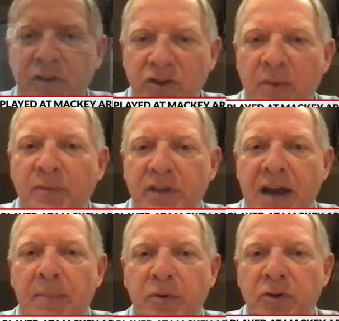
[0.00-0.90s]
jumped at the
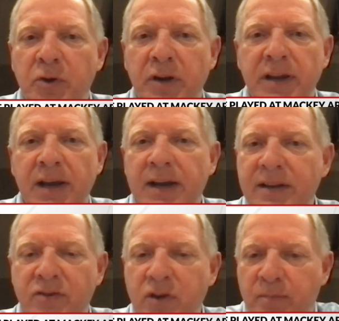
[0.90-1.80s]
opportunity.
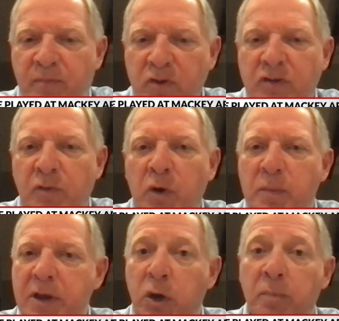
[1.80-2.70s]
First of all, to
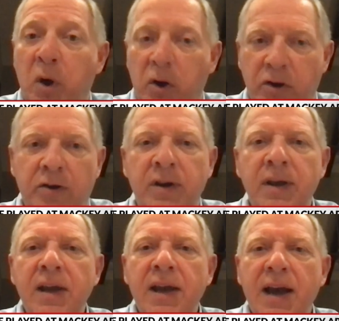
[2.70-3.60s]
be a good partner,
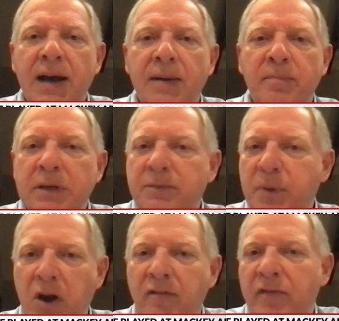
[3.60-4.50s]

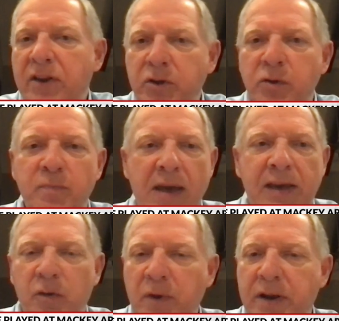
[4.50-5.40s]
but our venue,
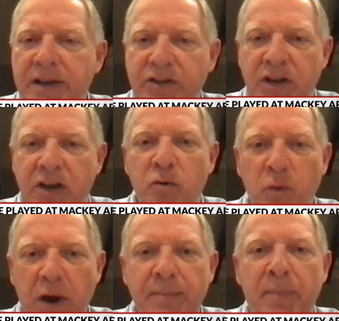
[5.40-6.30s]
Mackey Arena, is a
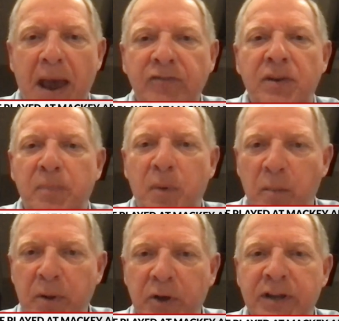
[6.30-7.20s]
great basketball
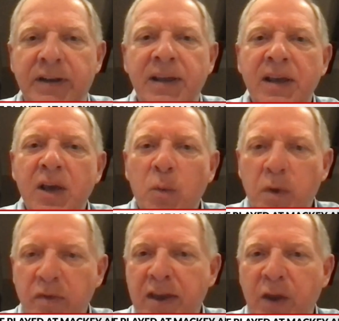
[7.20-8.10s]
building.
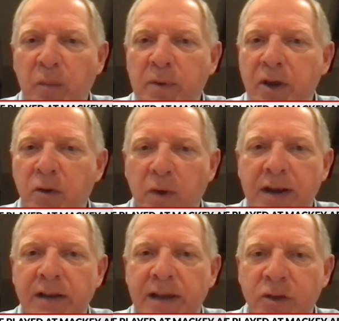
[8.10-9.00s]
We think it'll be a
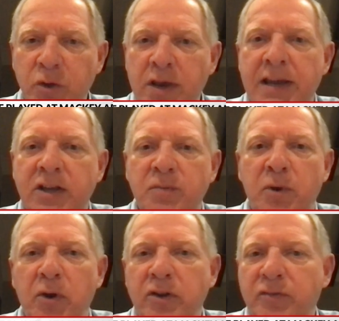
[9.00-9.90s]
great and unique
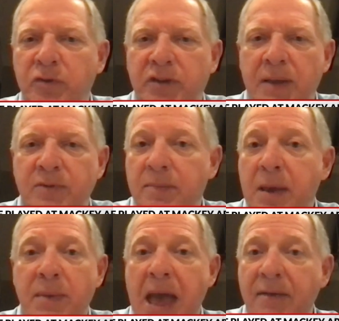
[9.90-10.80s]
experience for teams that
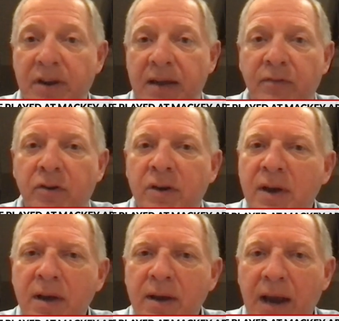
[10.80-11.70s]
maybe haven't ever
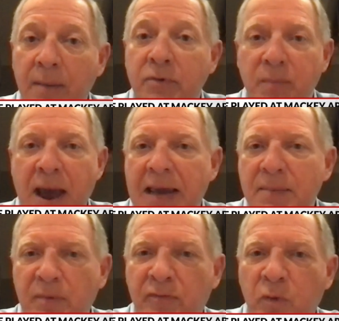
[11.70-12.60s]
come to Mackey
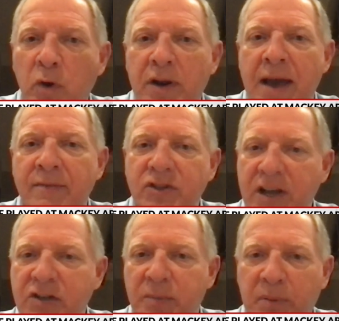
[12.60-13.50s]
before, to have a
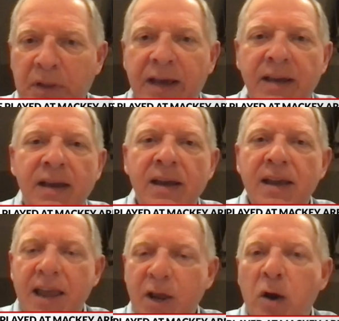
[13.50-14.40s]
chance to play
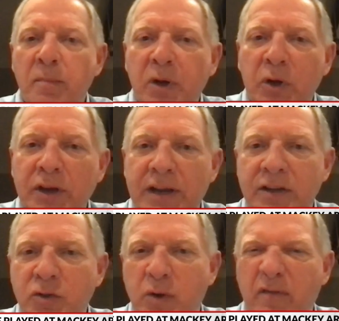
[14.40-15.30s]
in our building
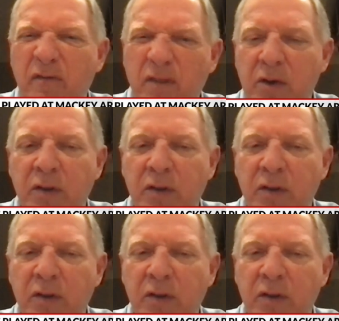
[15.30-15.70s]
and sort of feel